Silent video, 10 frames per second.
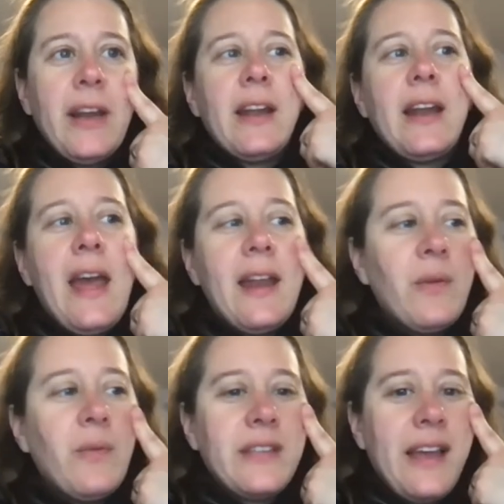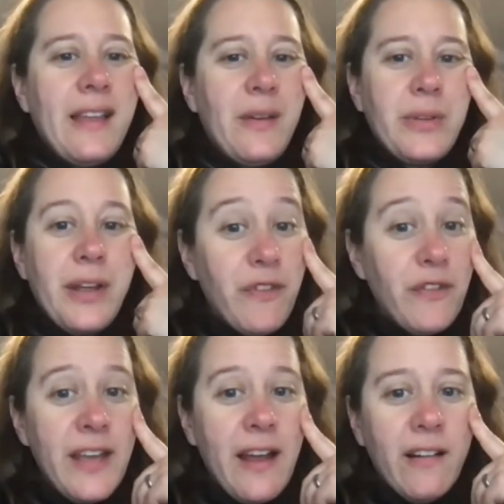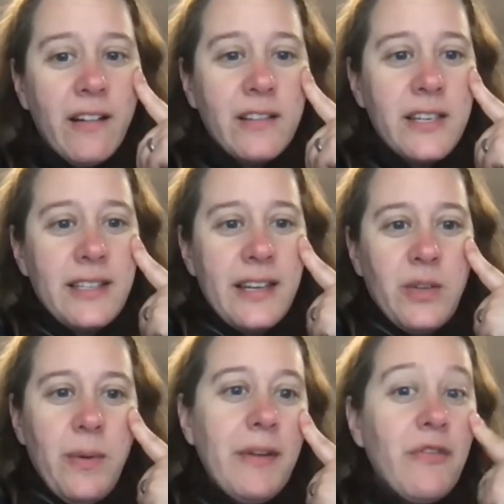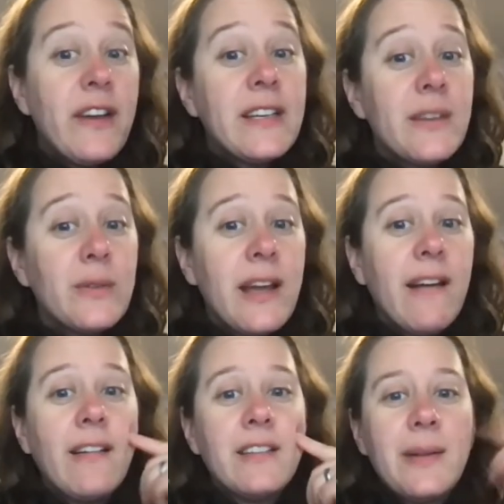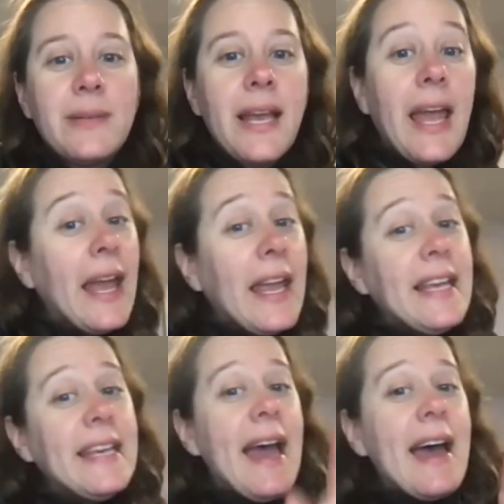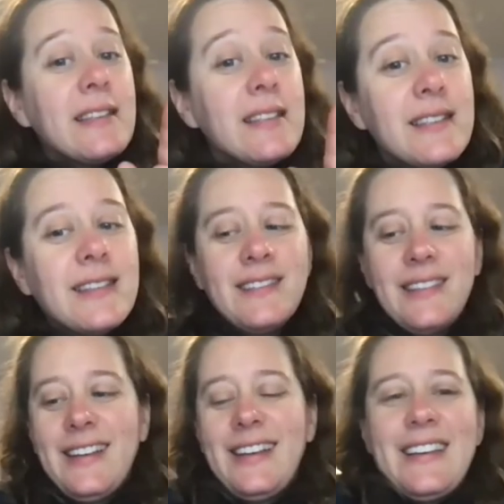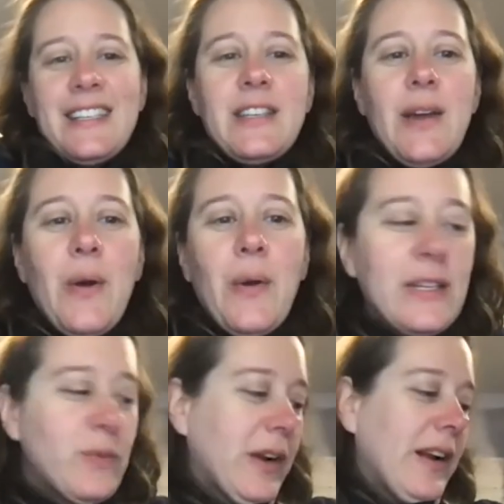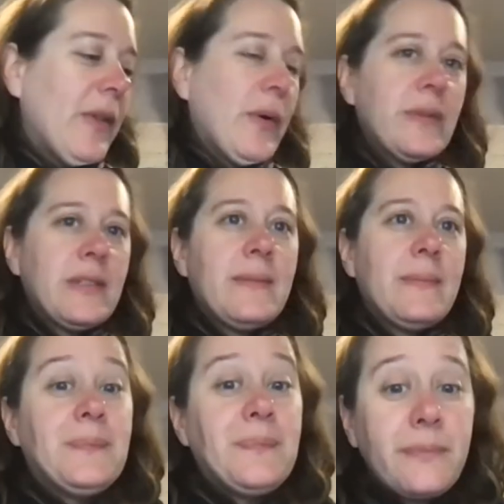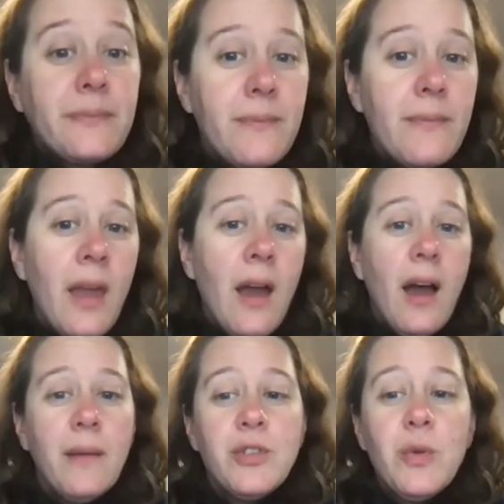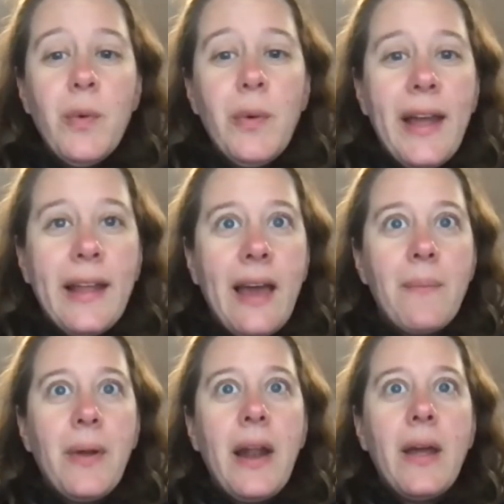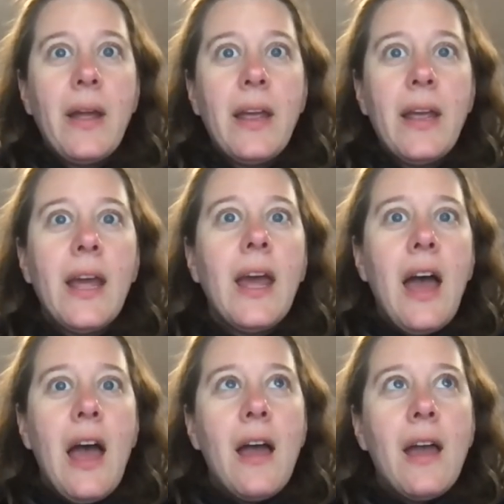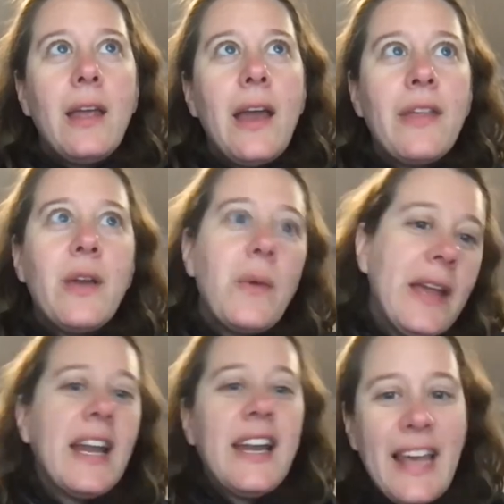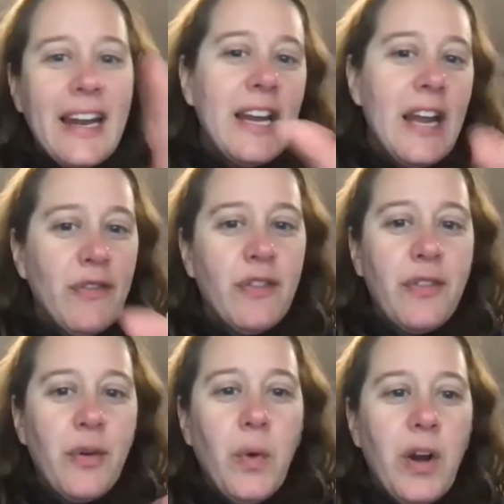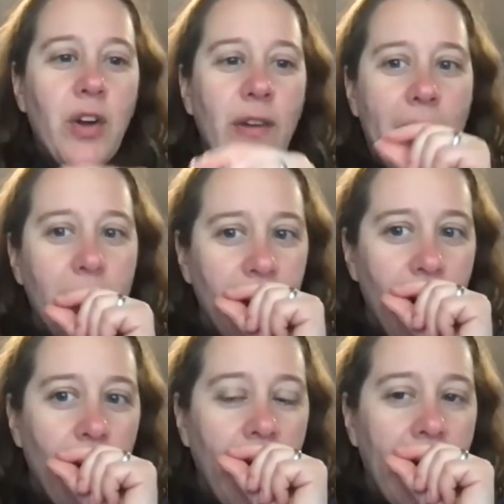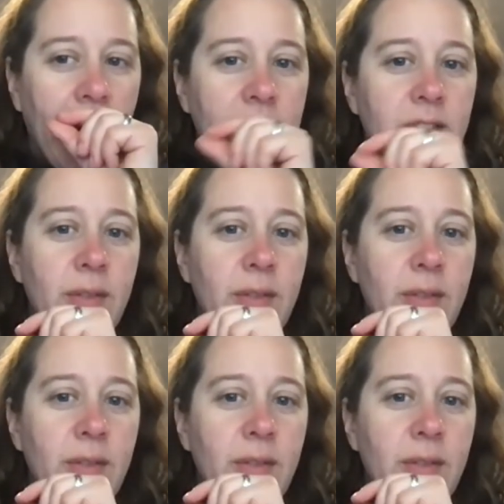it and it was like, there were like 50 errors. And he's like, do you want me to fix those errors? And I was like, yes. So he's working on those. So we will get that. But I think we can get enough of the workaround going so